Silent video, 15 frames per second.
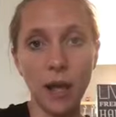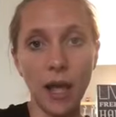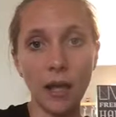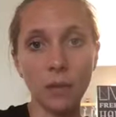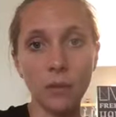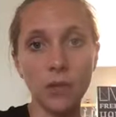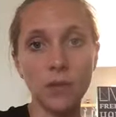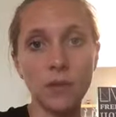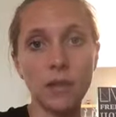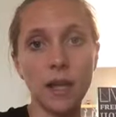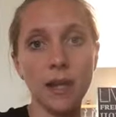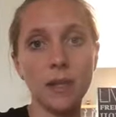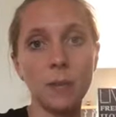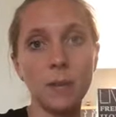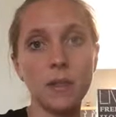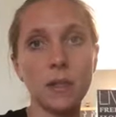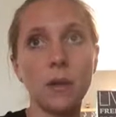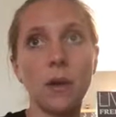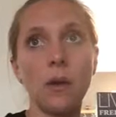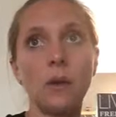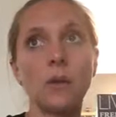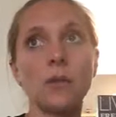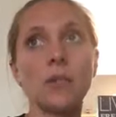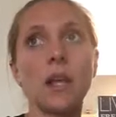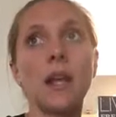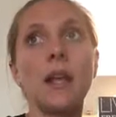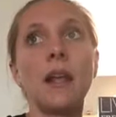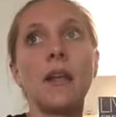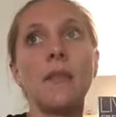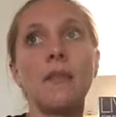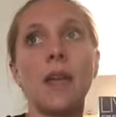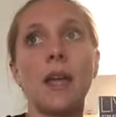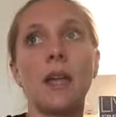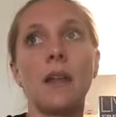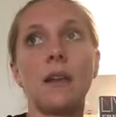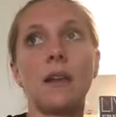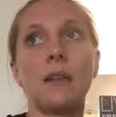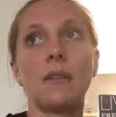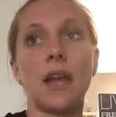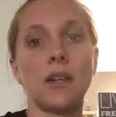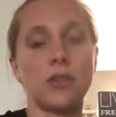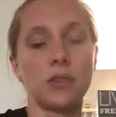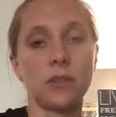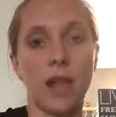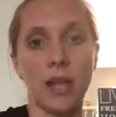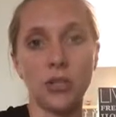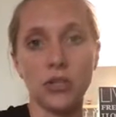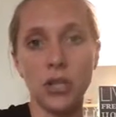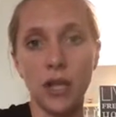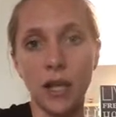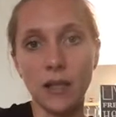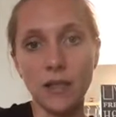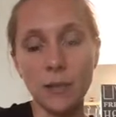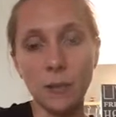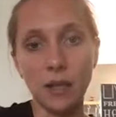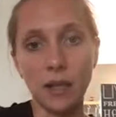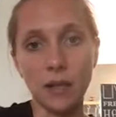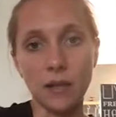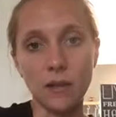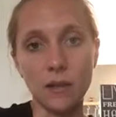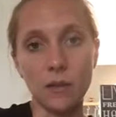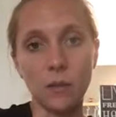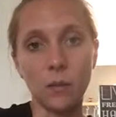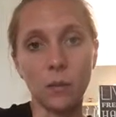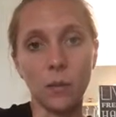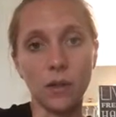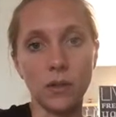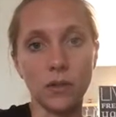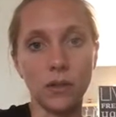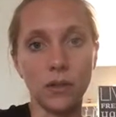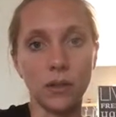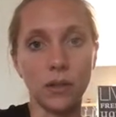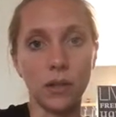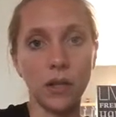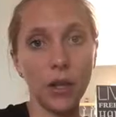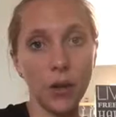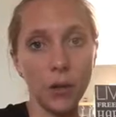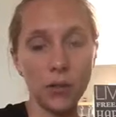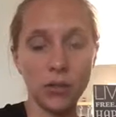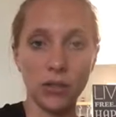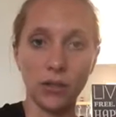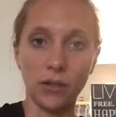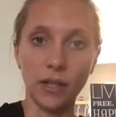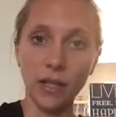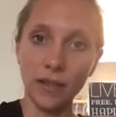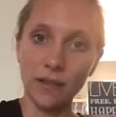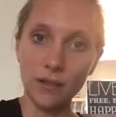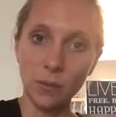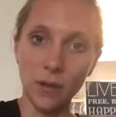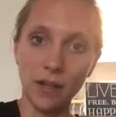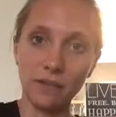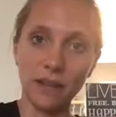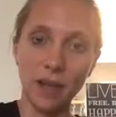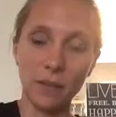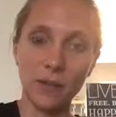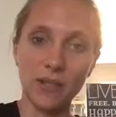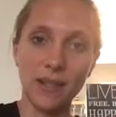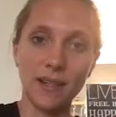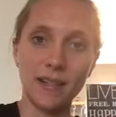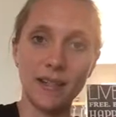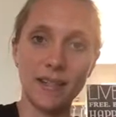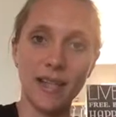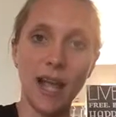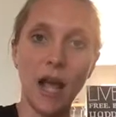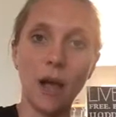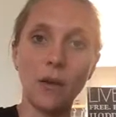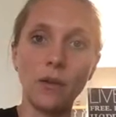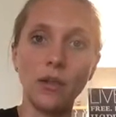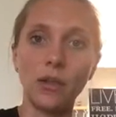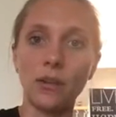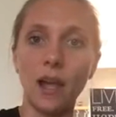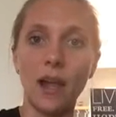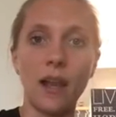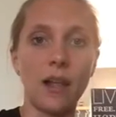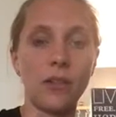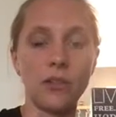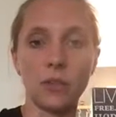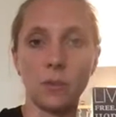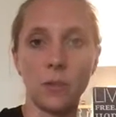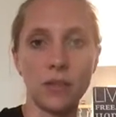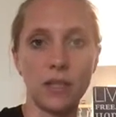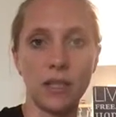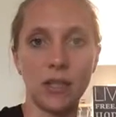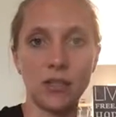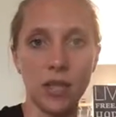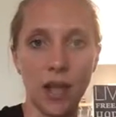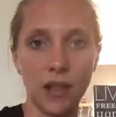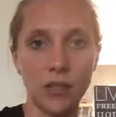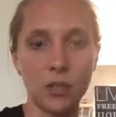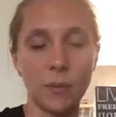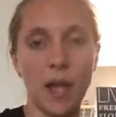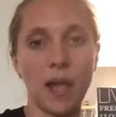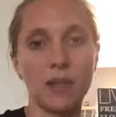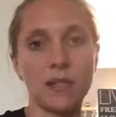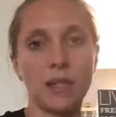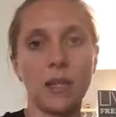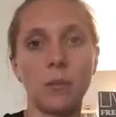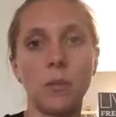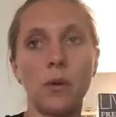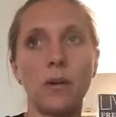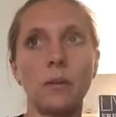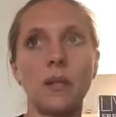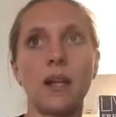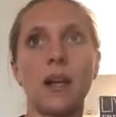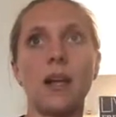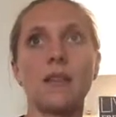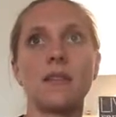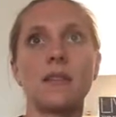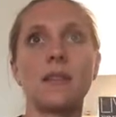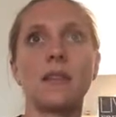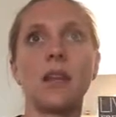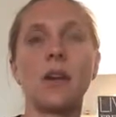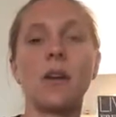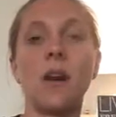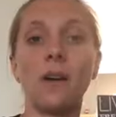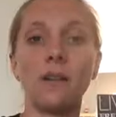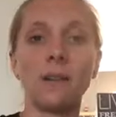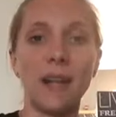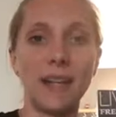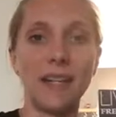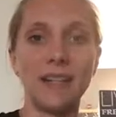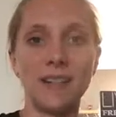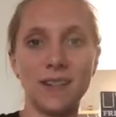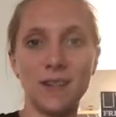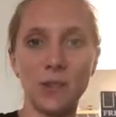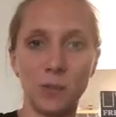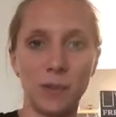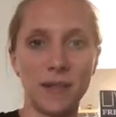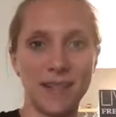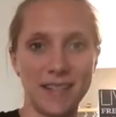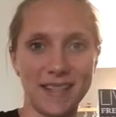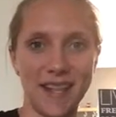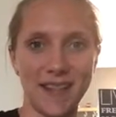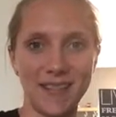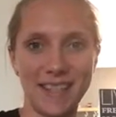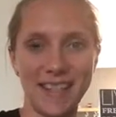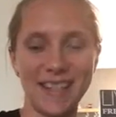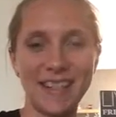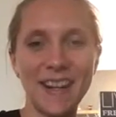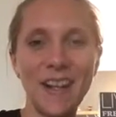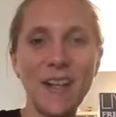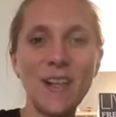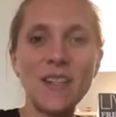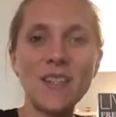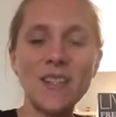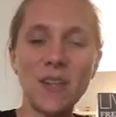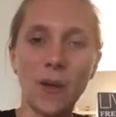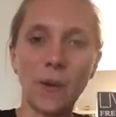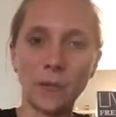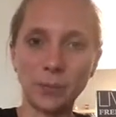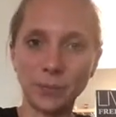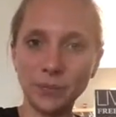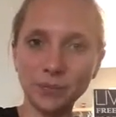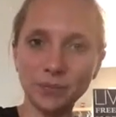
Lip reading: pack when you sign up as a coach, then that's your last chance, because once you're a coach and you're getting the 25% discount, you're not eligible to get challenge packs anymore, because they're already super discounted. So